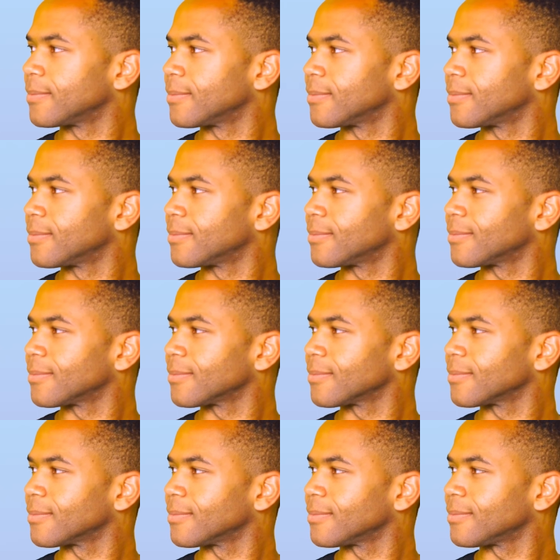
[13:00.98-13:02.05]

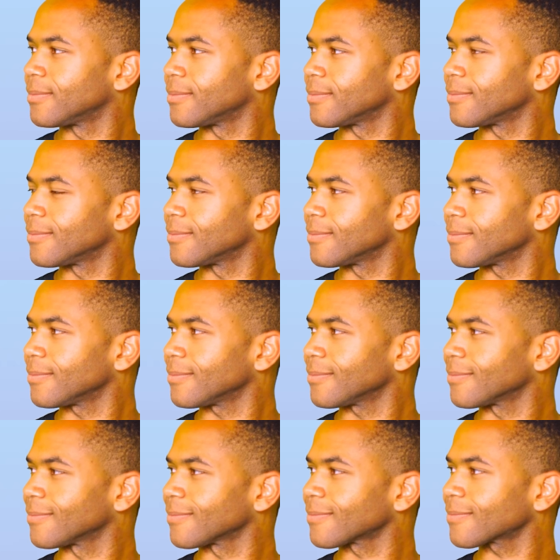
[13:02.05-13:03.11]

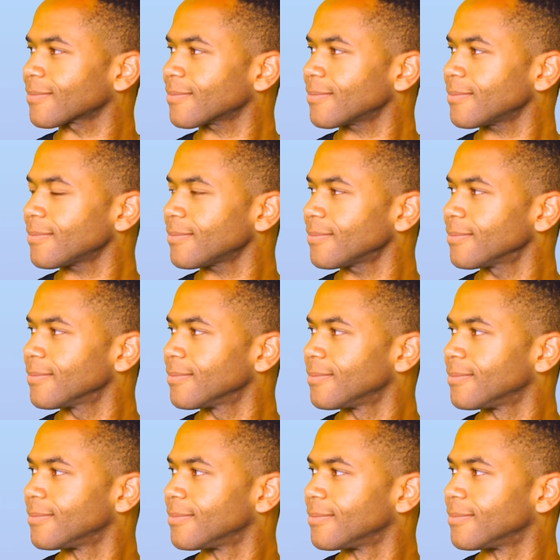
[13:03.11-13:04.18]

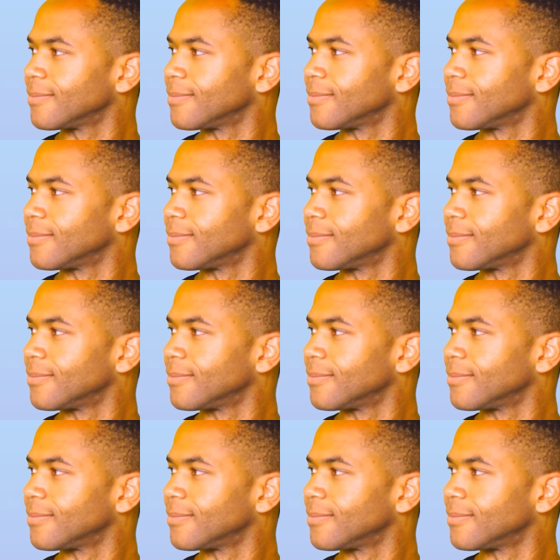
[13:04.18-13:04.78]
This person isn't speaking.